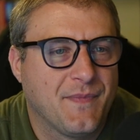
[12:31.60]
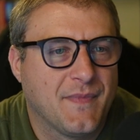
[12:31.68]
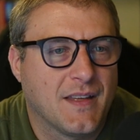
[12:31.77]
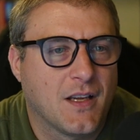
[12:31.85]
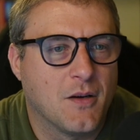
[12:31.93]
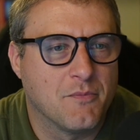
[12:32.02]

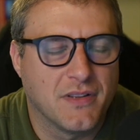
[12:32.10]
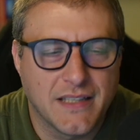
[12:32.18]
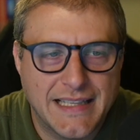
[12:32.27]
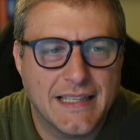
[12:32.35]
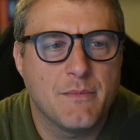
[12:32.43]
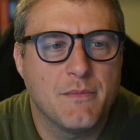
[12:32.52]

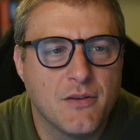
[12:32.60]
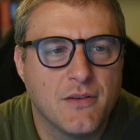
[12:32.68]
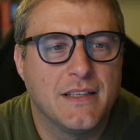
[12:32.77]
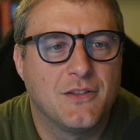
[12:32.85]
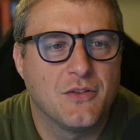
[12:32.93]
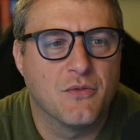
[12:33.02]
completely muted
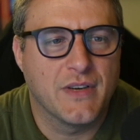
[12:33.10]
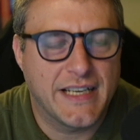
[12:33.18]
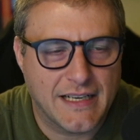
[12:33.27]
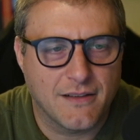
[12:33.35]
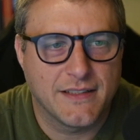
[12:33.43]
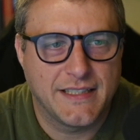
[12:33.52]
to the
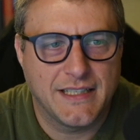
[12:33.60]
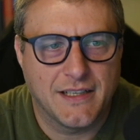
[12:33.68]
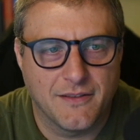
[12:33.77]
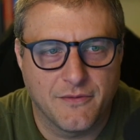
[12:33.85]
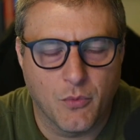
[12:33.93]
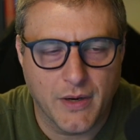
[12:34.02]
reality
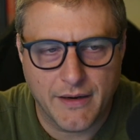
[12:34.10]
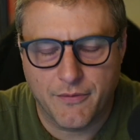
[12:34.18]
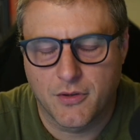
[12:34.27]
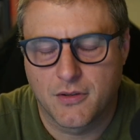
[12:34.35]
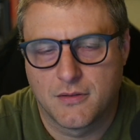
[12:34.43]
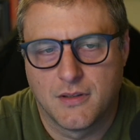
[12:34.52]
of
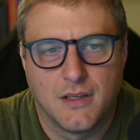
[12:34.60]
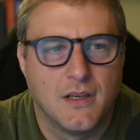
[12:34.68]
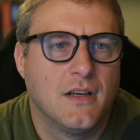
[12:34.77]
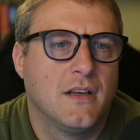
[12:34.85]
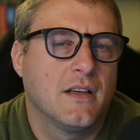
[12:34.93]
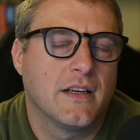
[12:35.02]
whatever
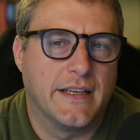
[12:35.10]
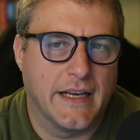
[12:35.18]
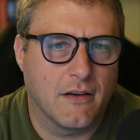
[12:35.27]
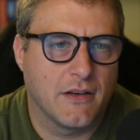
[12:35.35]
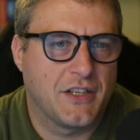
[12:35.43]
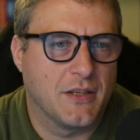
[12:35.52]

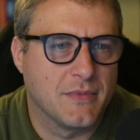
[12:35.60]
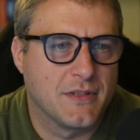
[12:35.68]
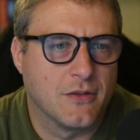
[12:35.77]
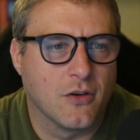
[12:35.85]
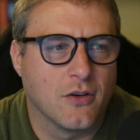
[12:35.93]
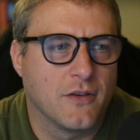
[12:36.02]
garish,
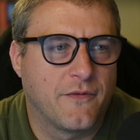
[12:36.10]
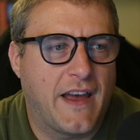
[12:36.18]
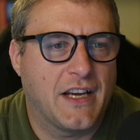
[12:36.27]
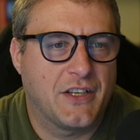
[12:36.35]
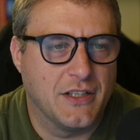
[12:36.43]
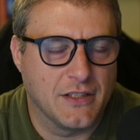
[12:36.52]
absurd
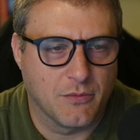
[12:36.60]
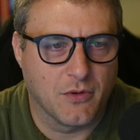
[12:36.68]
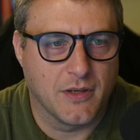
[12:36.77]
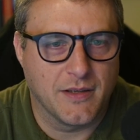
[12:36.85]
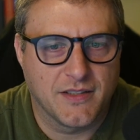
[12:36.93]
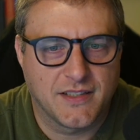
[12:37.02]
fashions were
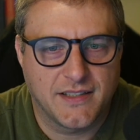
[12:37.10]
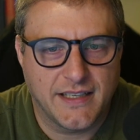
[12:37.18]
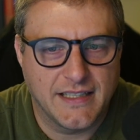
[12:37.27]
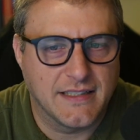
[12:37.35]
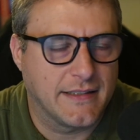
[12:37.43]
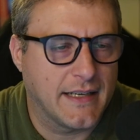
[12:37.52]

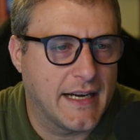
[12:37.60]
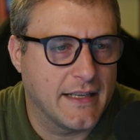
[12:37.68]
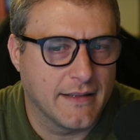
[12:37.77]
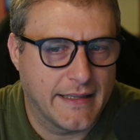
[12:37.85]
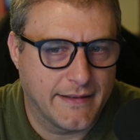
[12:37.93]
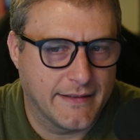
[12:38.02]
in style
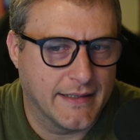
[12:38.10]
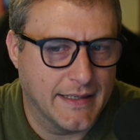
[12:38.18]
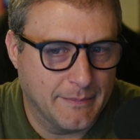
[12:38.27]
at the time.